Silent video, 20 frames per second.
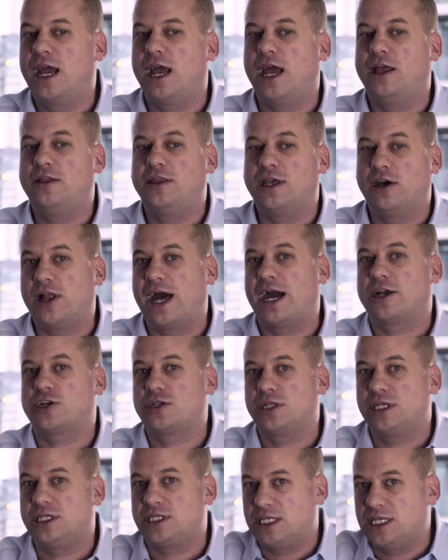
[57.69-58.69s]
And they'll
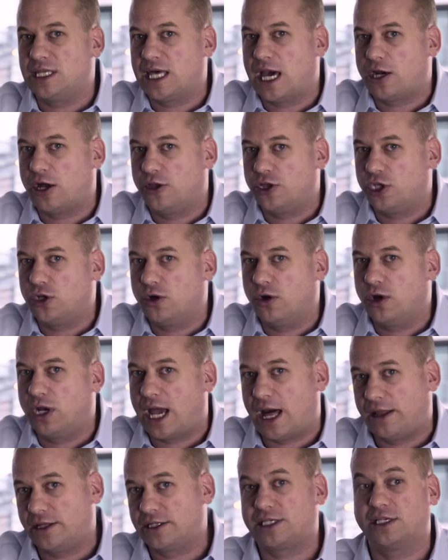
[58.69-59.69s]
actually see that on the
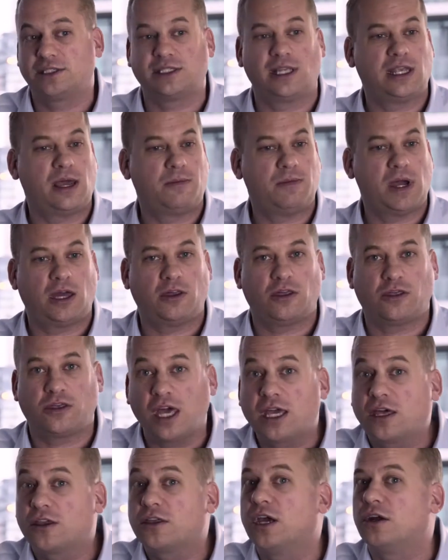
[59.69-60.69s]
urinalysis, and they may
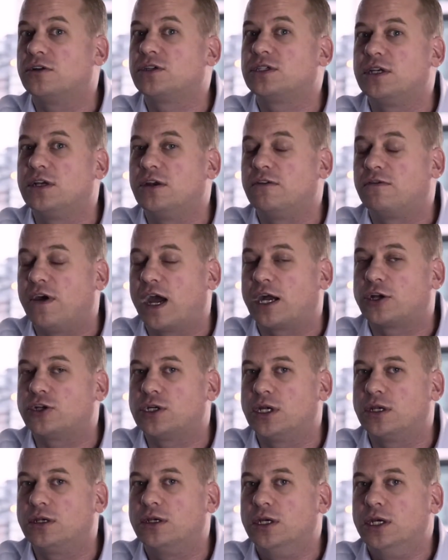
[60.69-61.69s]
think there's an
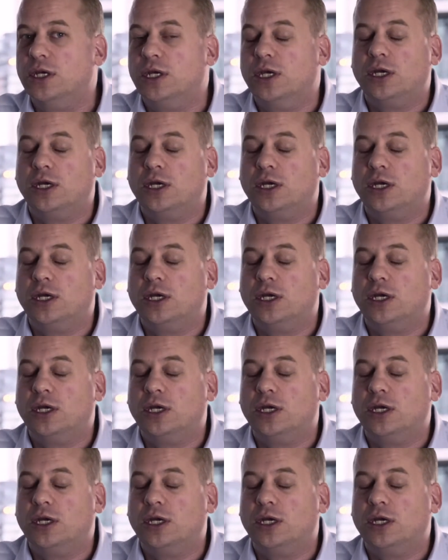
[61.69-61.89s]
infection.